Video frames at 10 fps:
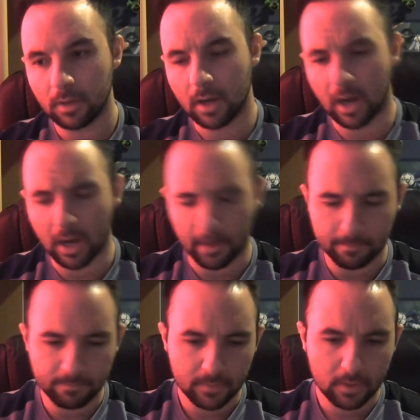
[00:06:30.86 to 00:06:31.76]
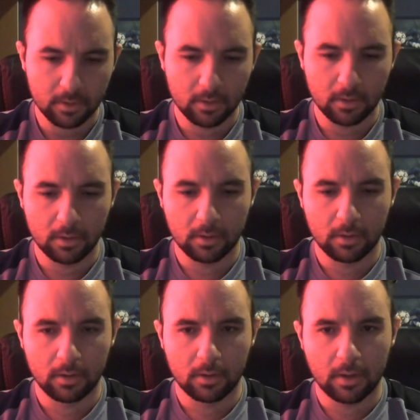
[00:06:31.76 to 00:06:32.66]
I
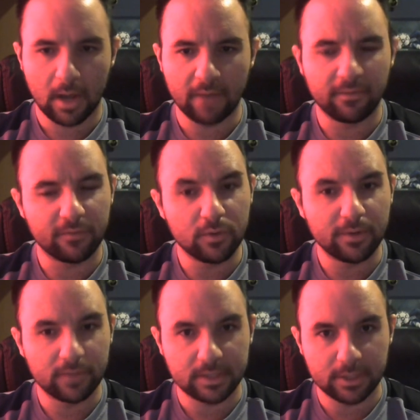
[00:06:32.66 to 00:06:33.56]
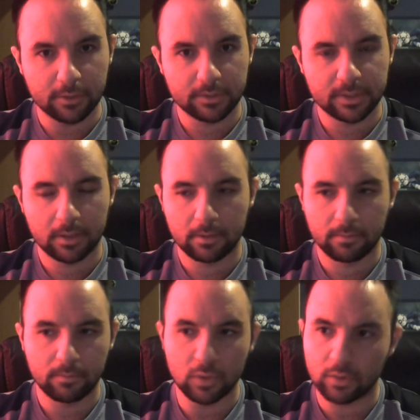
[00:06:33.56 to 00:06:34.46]
have a few different tiers.
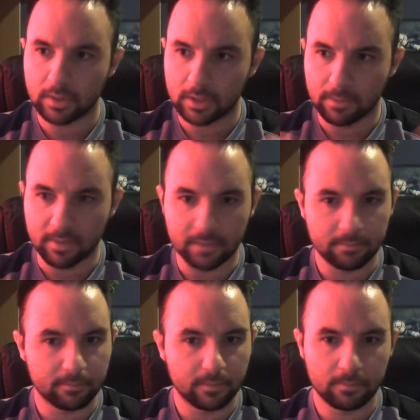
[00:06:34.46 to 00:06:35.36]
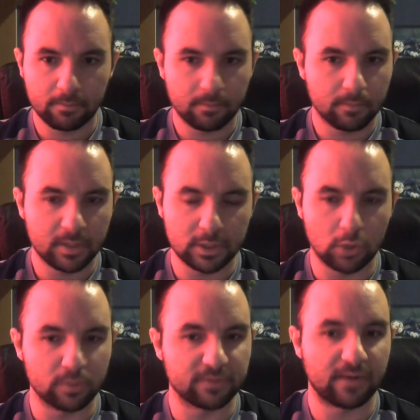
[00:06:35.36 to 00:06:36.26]
You can commit as
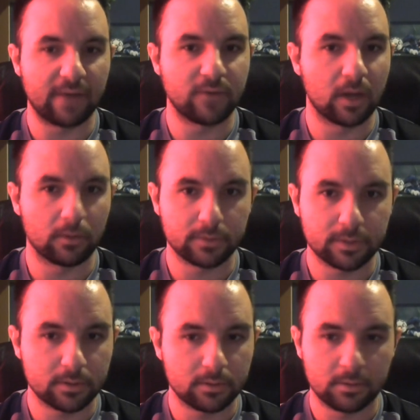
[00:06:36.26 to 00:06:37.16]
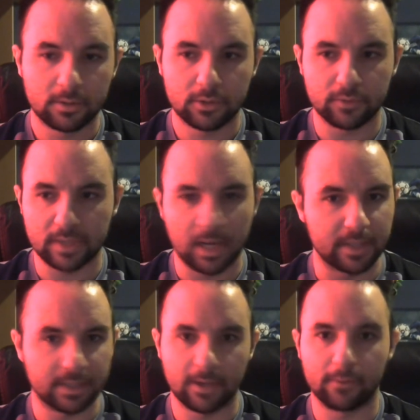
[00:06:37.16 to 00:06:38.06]
low as $5 to as high
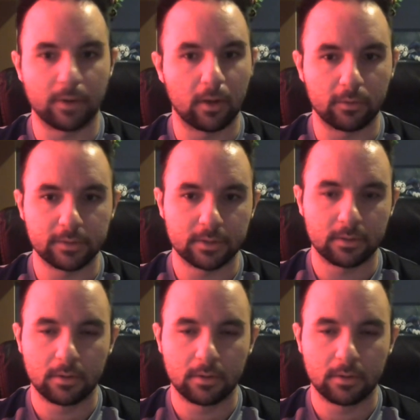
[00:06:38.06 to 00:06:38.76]
as $100.